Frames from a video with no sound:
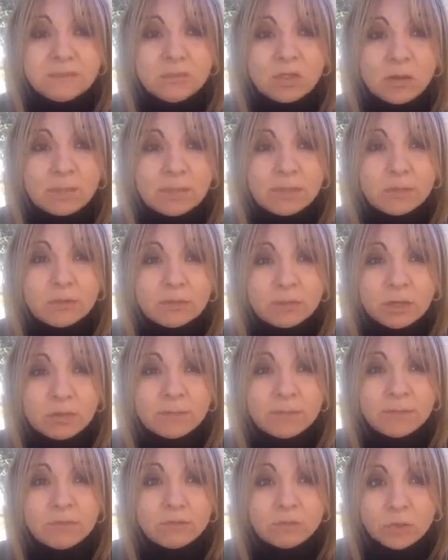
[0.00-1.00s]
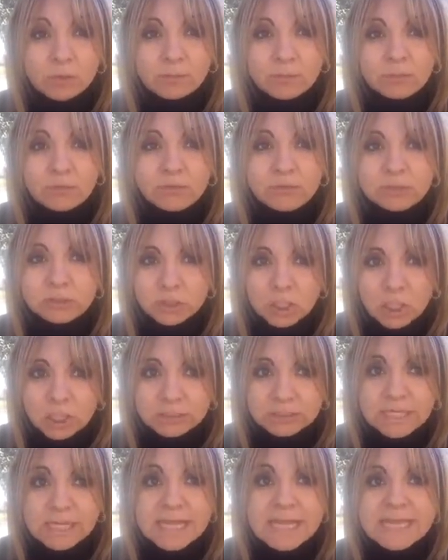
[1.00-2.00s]

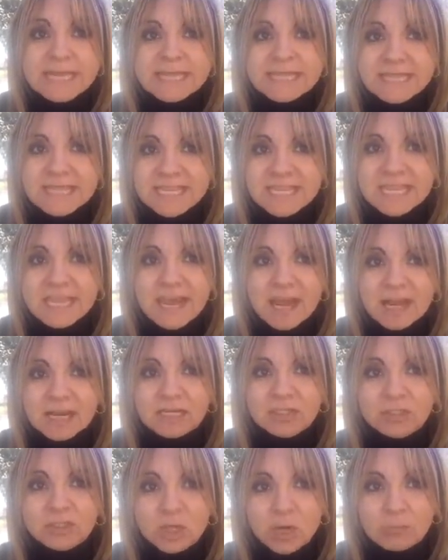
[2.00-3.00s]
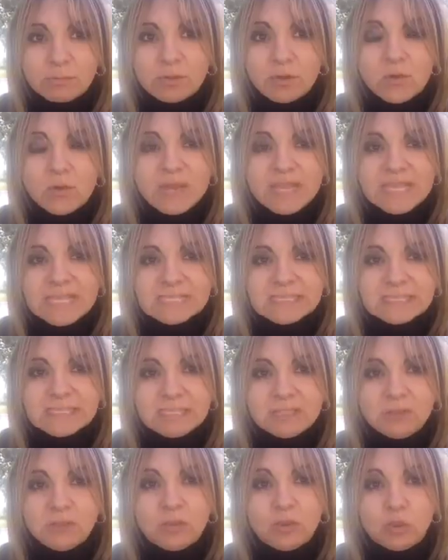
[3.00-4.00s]

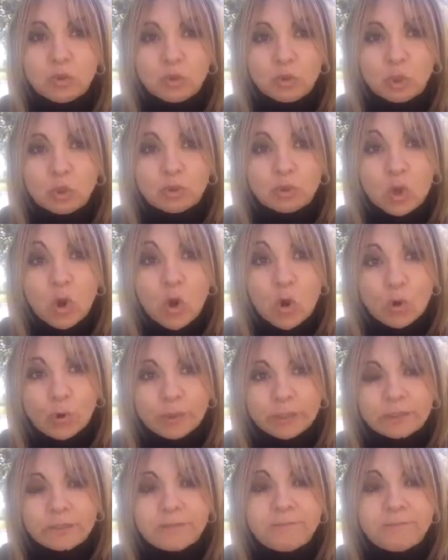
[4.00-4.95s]
www.drwinstitute.org.